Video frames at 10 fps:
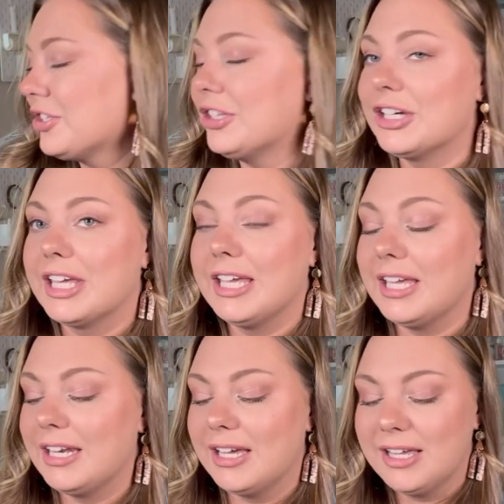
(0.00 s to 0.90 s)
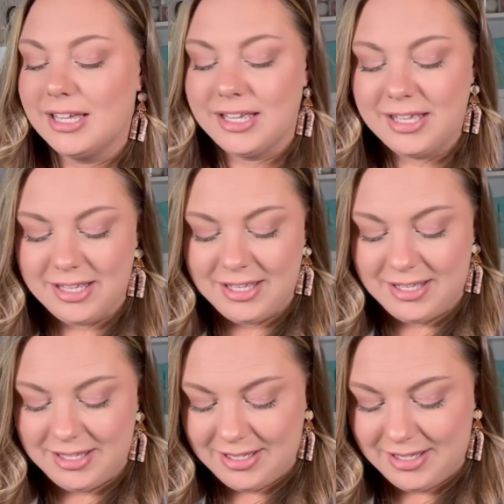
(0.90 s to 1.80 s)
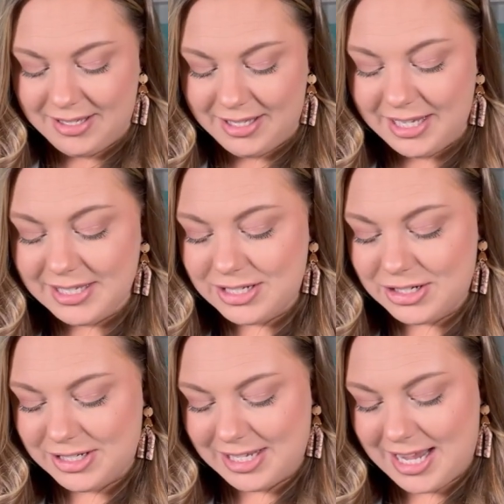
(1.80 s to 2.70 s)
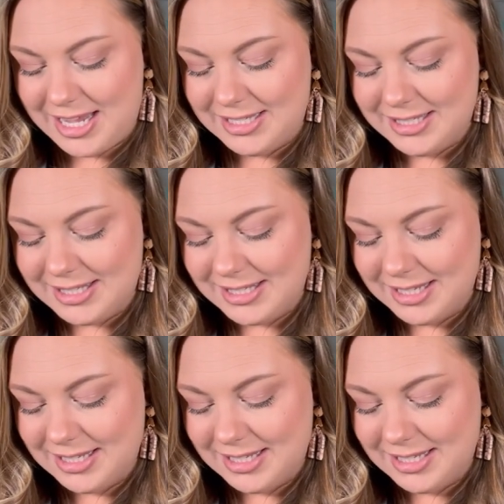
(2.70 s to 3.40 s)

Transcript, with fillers: looking Easter signs.